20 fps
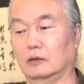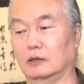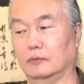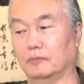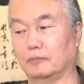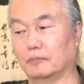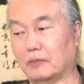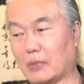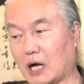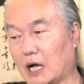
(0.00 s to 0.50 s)

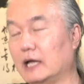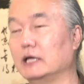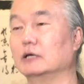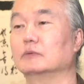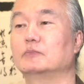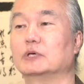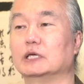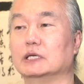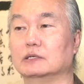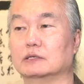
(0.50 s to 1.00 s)
my
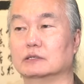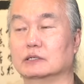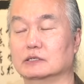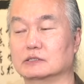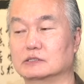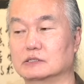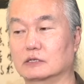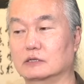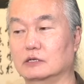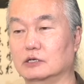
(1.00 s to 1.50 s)
opinion
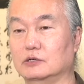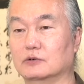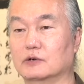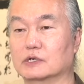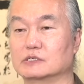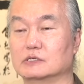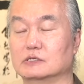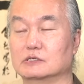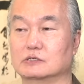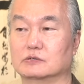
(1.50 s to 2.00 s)
is that the
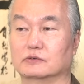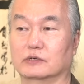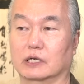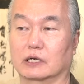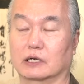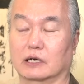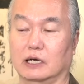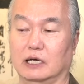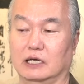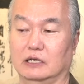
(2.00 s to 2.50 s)
US is doing
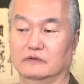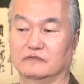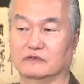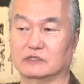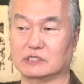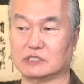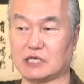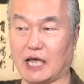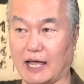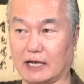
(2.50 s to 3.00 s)
a kind of
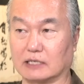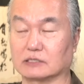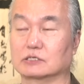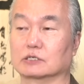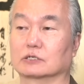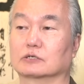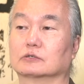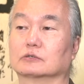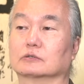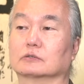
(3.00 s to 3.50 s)

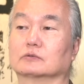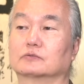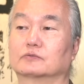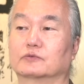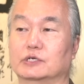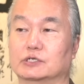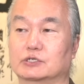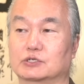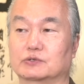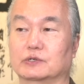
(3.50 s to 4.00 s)
tactical
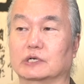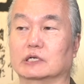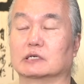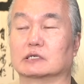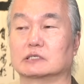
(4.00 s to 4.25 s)
retreat,